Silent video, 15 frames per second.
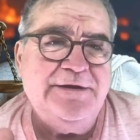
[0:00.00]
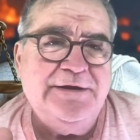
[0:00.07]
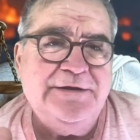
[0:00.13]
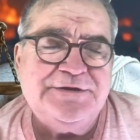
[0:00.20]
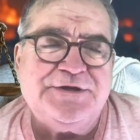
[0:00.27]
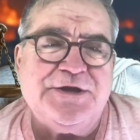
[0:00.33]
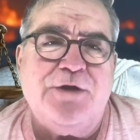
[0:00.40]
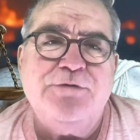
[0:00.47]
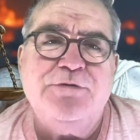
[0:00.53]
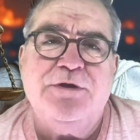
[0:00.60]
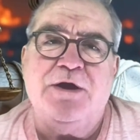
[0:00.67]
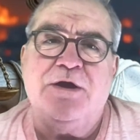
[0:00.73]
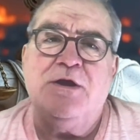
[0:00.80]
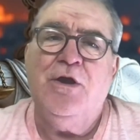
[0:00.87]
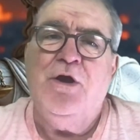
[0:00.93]
So
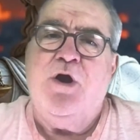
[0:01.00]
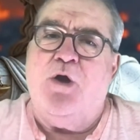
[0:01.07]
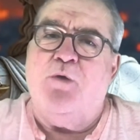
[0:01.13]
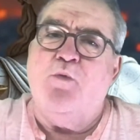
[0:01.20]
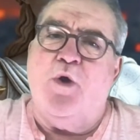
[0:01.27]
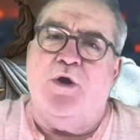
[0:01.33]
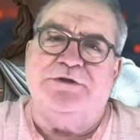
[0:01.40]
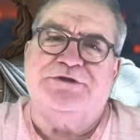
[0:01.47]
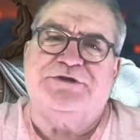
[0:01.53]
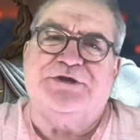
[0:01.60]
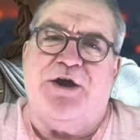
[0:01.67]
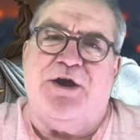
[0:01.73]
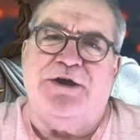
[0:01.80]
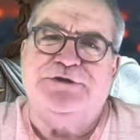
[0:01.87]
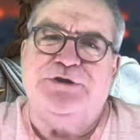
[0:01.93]
on one
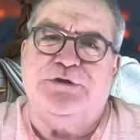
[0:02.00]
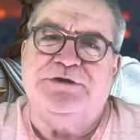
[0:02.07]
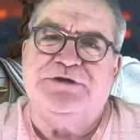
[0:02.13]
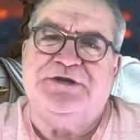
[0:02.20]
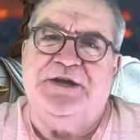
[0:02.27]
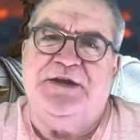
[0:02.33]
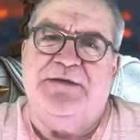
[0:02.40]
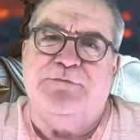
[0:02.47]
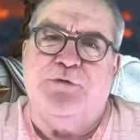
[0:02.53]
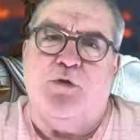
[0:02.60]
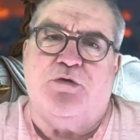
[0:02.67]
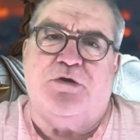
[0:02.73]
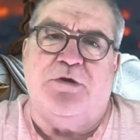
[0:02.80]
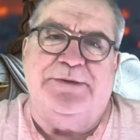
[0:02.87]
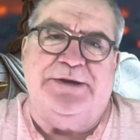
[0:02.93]
side, you can see them all
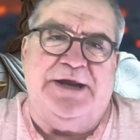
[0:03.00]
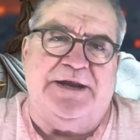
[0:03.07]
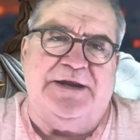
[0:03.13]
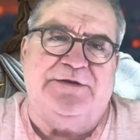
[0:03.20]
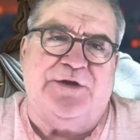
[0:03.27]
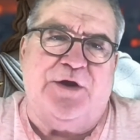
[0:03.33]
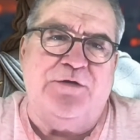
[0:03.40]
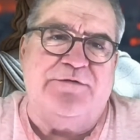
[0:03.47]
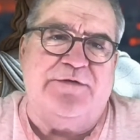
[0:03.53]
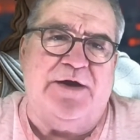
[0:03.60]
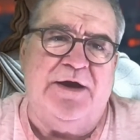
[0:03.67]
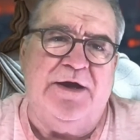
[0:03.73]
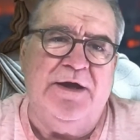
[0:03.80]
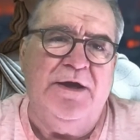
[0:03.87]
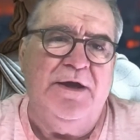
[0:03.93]
coming in at
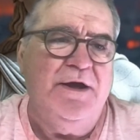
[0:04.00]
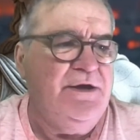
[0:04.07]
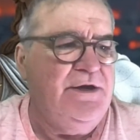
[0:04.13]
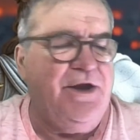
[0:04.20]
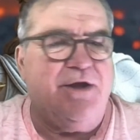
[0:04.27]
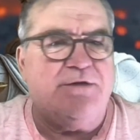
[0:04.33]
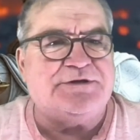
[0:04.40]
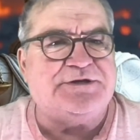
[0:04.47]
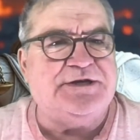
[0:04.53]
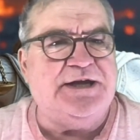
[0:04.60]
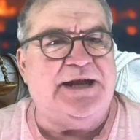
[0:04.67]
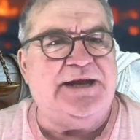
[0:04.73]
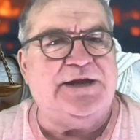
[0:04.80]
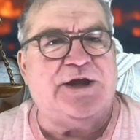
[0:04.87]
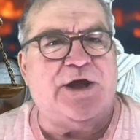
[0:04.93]
Dover. You don't see
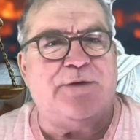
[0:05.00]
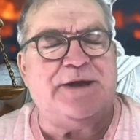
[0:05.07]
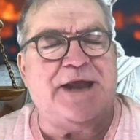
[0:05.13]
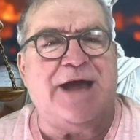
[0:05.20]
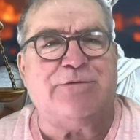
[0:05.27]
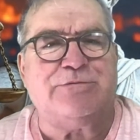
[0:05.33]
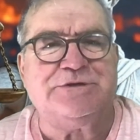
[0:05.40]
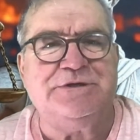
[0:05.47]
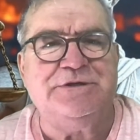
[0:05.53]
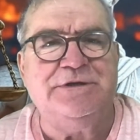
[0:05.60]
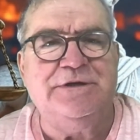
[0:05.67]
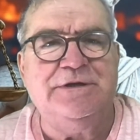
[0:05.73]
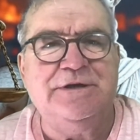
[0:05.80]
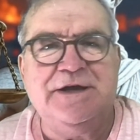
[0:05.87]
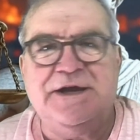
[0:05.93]
any going out.
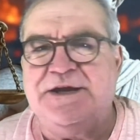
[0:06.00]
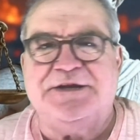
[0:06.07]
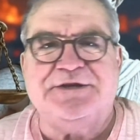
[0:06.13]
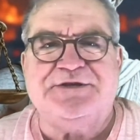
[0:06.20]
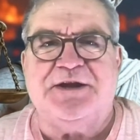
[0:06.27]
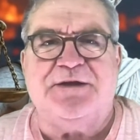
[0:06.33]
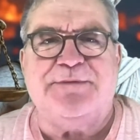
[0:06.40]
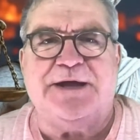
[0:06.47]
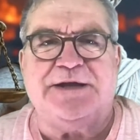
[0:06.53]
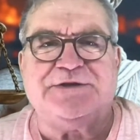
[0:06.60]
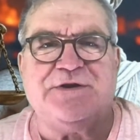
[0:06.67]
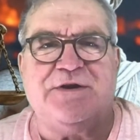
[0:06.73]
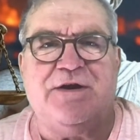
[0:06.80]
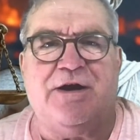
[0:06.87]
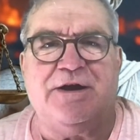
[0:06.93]
It isn't a
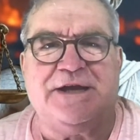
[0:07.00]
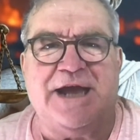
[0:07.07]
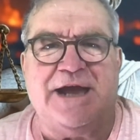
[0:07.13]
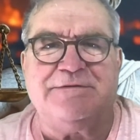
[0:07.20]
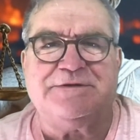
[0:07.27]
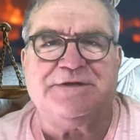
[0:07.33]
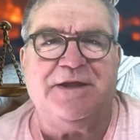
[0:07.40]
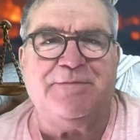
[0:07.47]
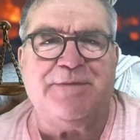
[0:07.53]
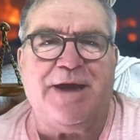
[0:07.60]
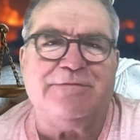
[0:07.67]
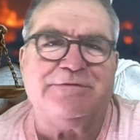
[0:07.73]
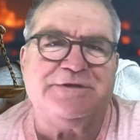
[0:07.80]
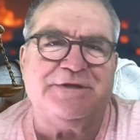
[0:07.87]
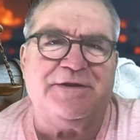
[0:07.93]
matter I counted them
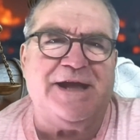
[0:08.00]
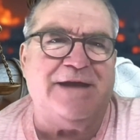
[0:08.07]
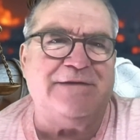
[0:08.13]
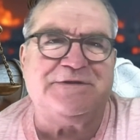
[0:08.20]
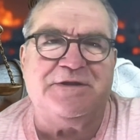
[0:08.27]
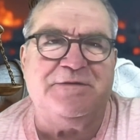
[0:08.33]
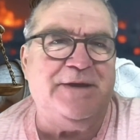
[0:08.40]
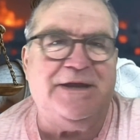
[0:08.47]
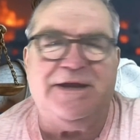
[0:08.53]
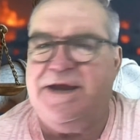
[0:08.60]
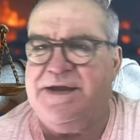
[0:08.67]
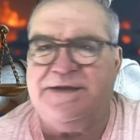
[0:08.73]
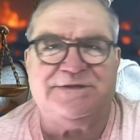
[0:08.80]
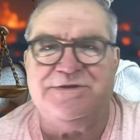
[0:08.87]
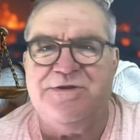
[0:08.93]
out and I counted them in.
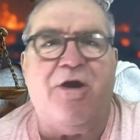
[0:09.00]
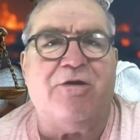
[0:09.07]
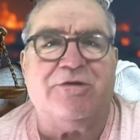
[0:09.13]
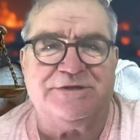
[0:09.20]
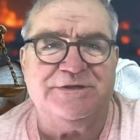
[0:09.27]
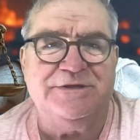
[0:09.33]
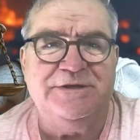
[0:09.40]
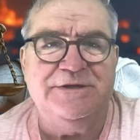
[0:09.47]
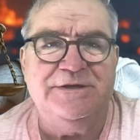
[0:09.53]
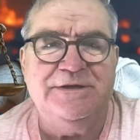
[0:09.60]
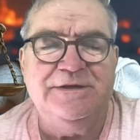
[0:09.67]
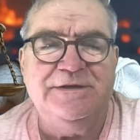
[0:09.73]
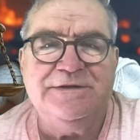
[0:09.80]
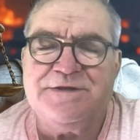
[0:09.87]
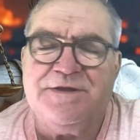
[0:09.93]
It's not.
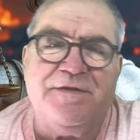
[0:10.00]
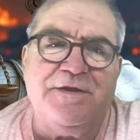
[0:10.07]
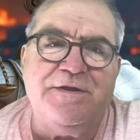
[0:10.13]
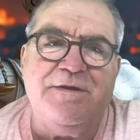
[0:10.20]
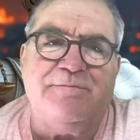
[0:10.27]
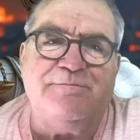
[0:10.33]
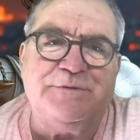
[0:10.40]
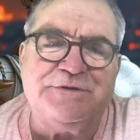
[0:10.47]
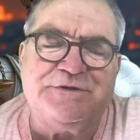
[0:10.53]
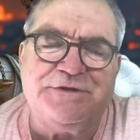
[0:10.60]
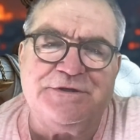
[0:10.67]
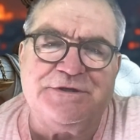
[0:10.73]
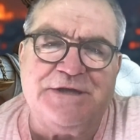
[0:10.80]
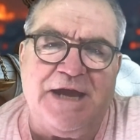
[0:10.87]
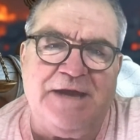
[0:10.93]
So the number's
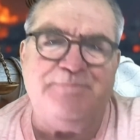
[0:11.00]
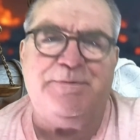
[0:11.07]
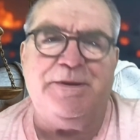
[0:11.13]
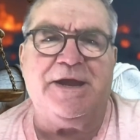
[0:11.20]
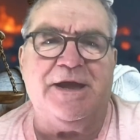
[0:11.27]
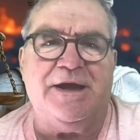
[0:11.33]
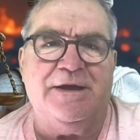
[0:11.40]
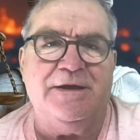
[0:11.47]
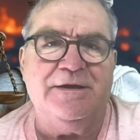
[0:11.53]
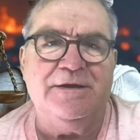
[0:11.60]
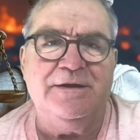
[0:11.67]
just getting bigger.